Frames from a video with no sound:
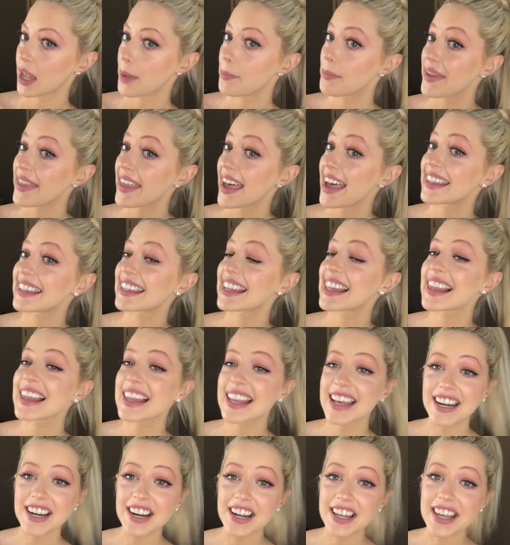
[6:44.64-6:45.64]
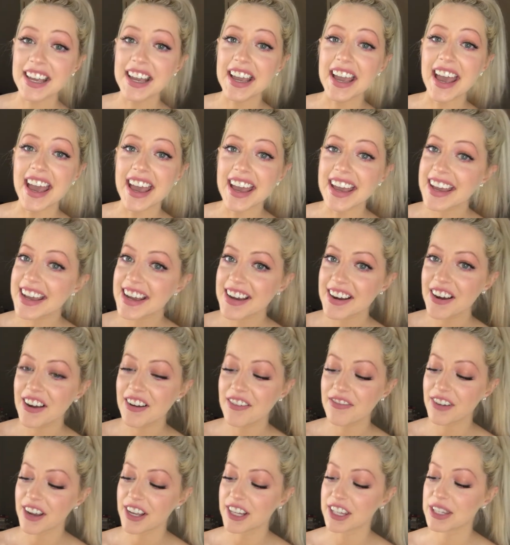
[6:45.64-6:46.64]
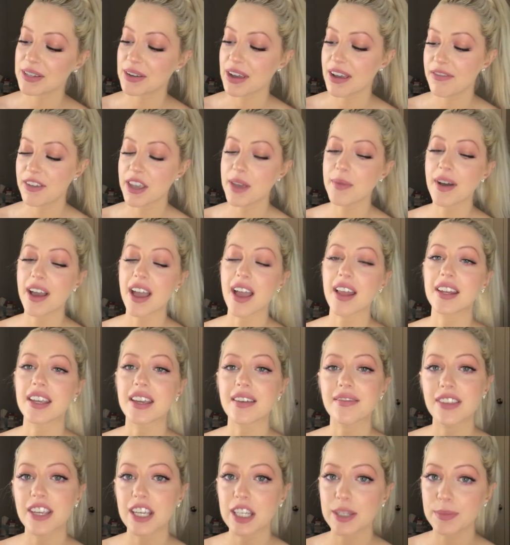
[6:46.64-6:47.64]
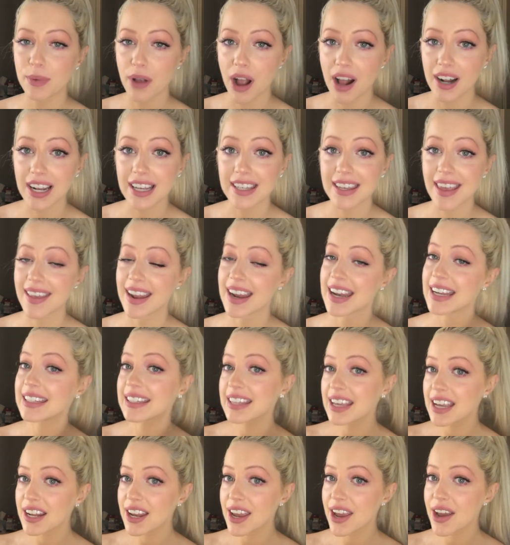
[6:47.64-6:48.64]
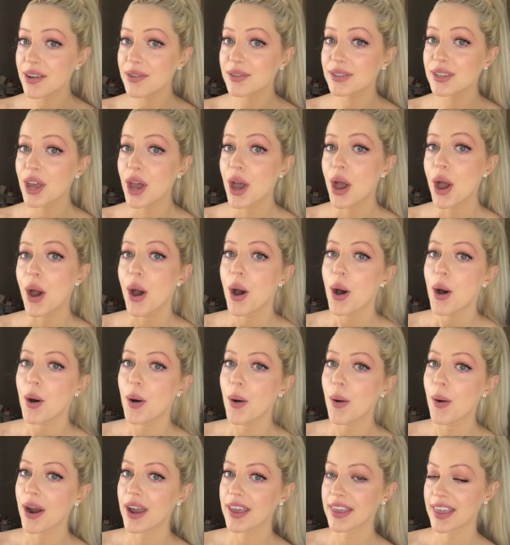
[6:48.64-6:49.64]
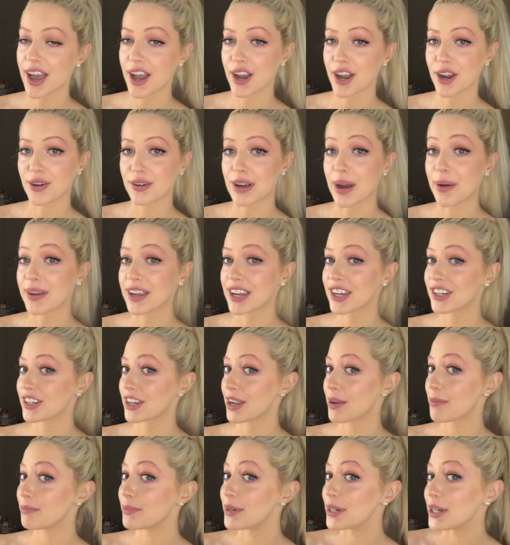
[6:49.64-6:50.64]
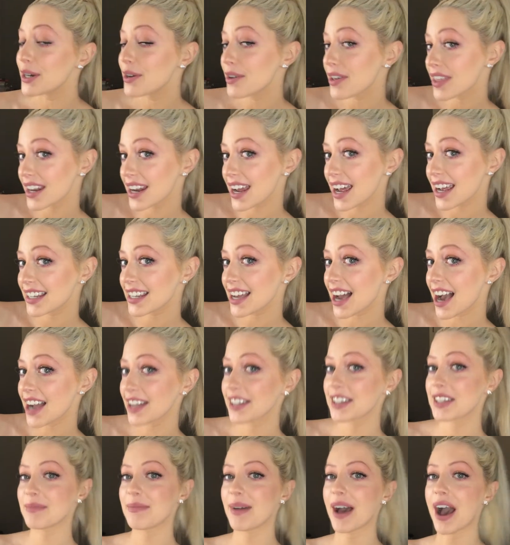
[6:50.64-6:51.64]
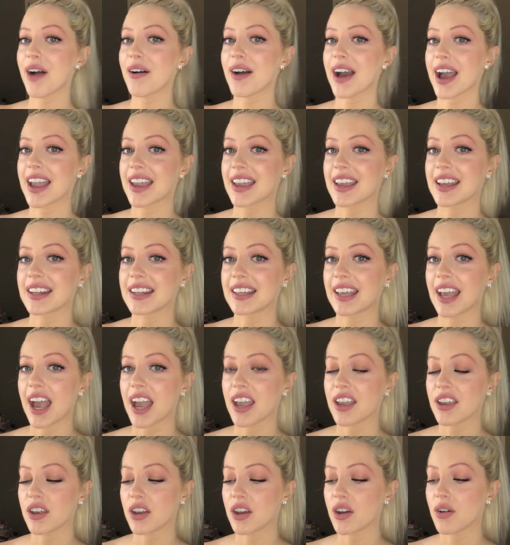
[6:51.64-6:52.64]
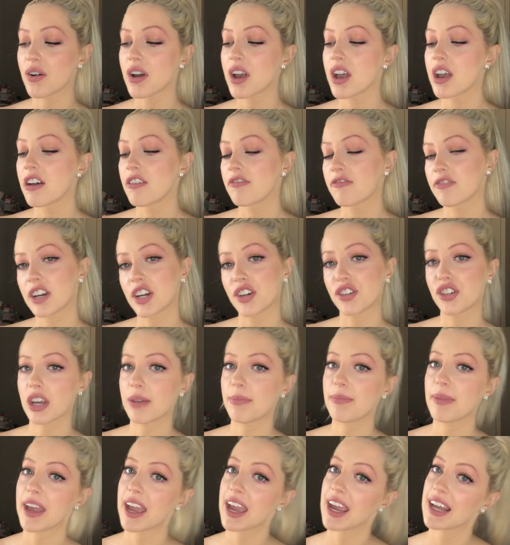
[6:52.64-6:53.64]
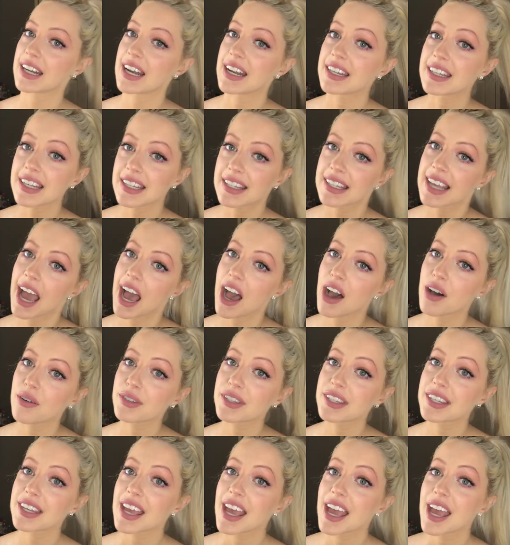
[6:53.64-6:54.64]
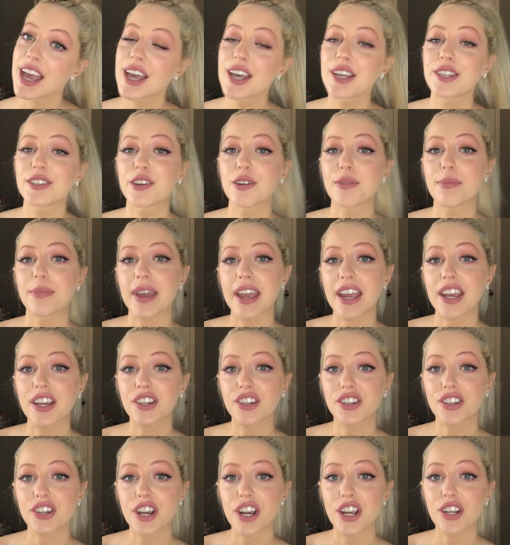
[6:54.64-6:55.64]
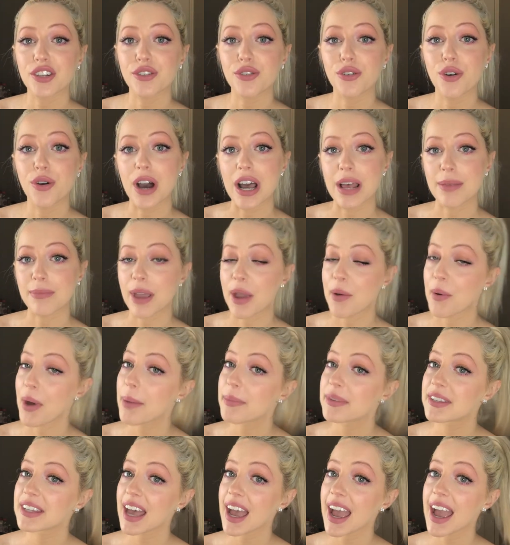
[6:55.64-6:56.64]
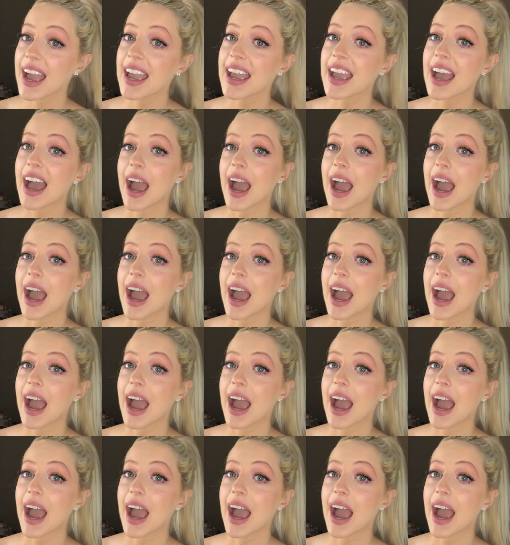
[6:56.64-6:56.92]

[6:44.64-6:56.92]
But that's literally it, girlfriends. So if you want any of these products that I did use, or that growing shampoo that I talked about, I can get you free shipping and a discount. So make sure to go on my website.